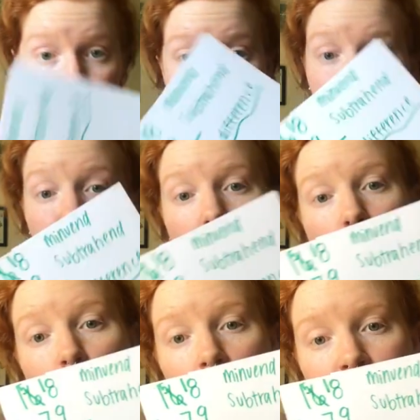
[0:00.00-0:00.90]
That's for
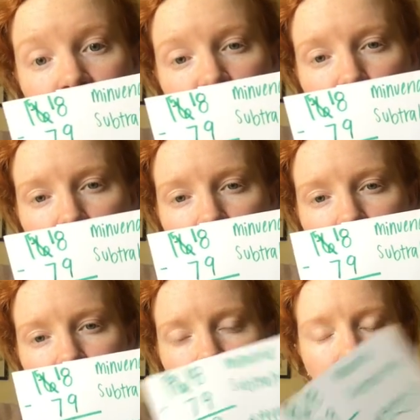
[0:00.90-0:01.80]
our ones
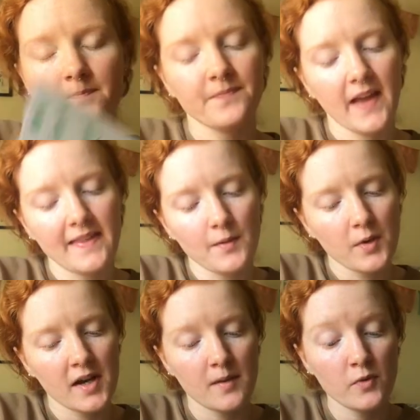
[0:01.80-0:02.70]
place. And then
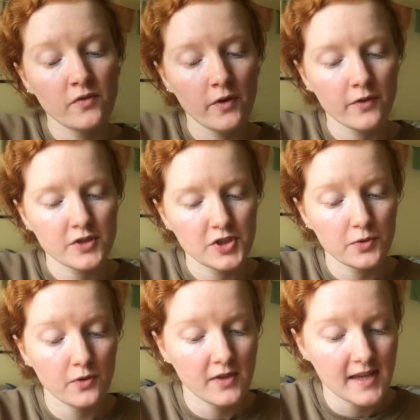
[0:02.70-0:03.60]
we're going to move over
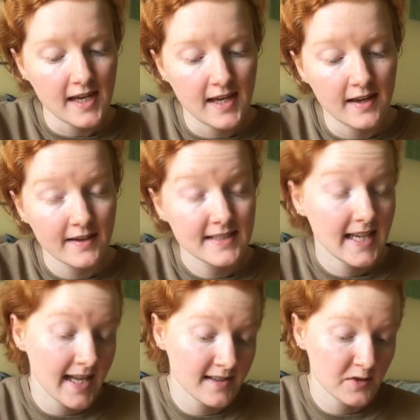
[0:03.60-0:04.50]
to the
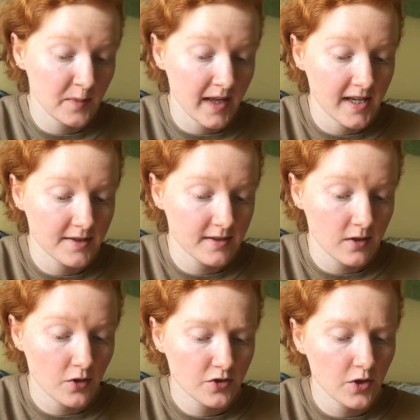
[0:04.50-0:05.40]
tens place.
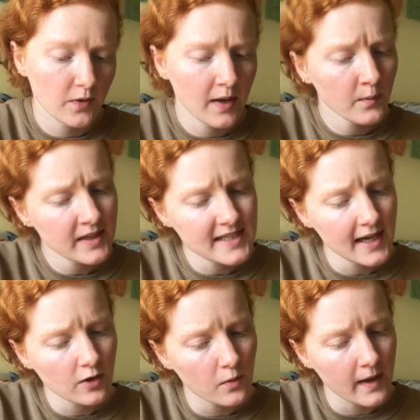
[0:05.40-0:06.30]
So can we
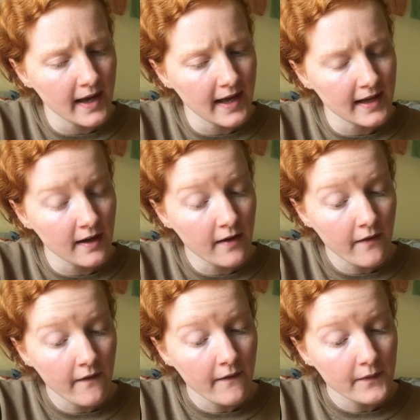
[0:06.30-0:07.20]
take away
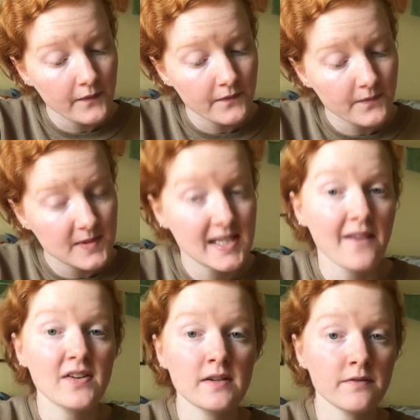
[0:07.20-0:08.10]

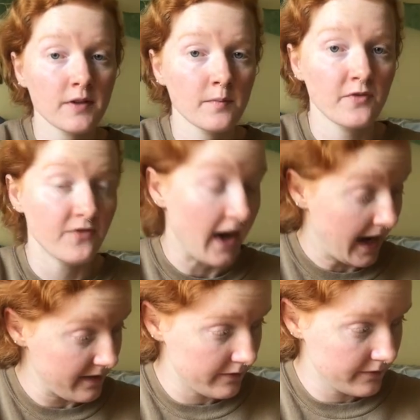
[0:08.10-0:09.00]
7 from
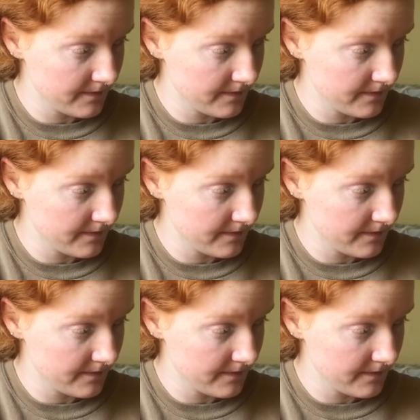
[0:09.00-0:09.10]
5?